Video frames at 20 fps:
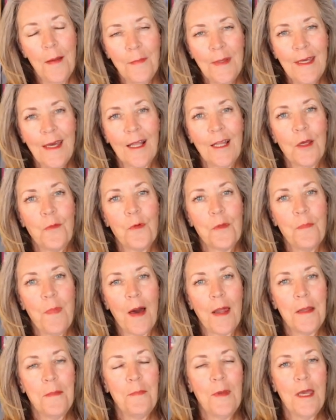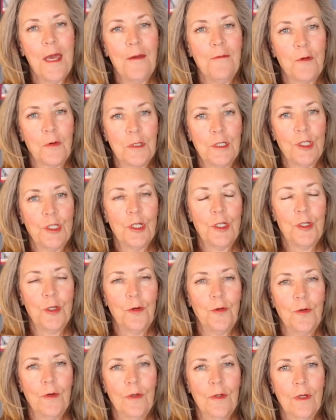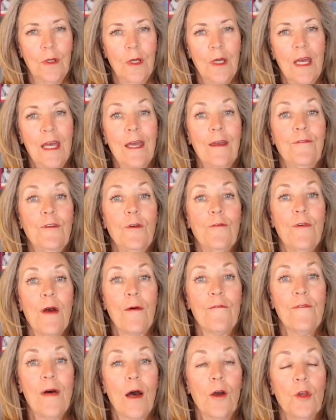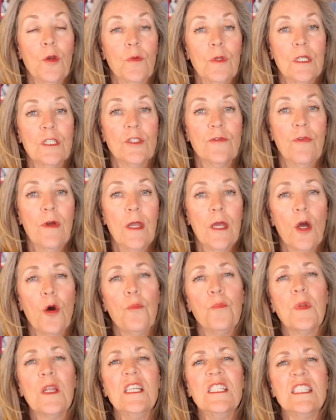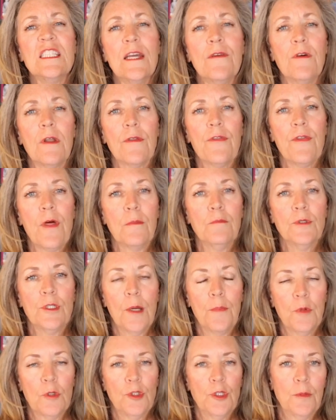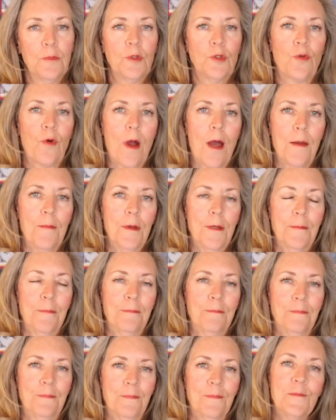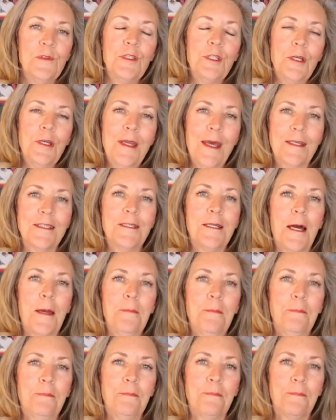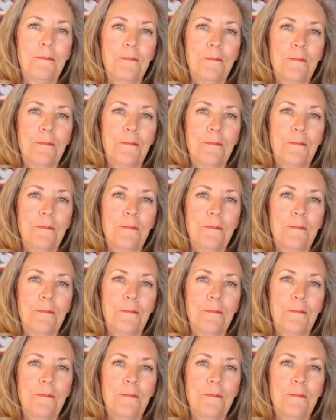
I'm Kelly with Body and Behavior Institute. If you found value in this video, please give it a thumbs up or subscribe. See you next time.